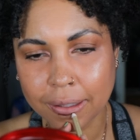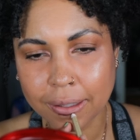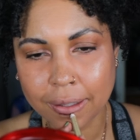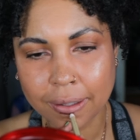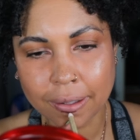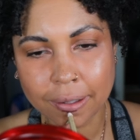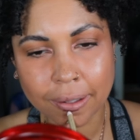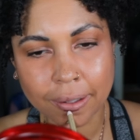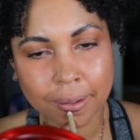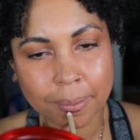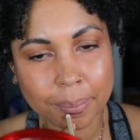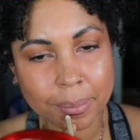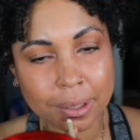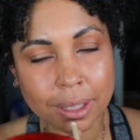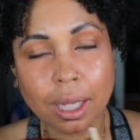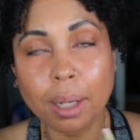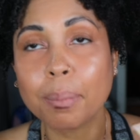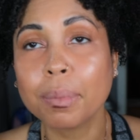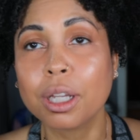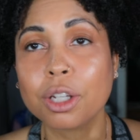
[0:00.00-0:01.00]
And
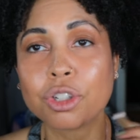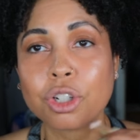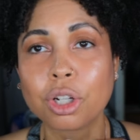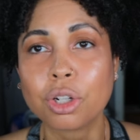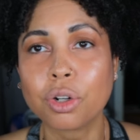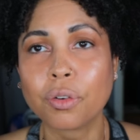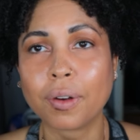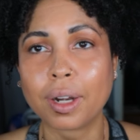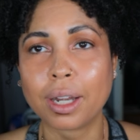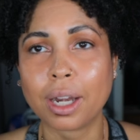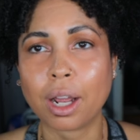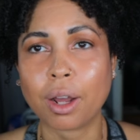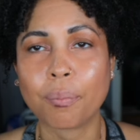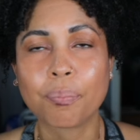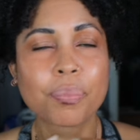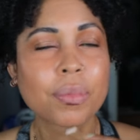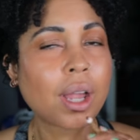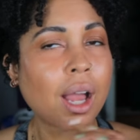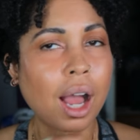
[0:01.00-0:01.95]
I'm gonna let y'all know right now,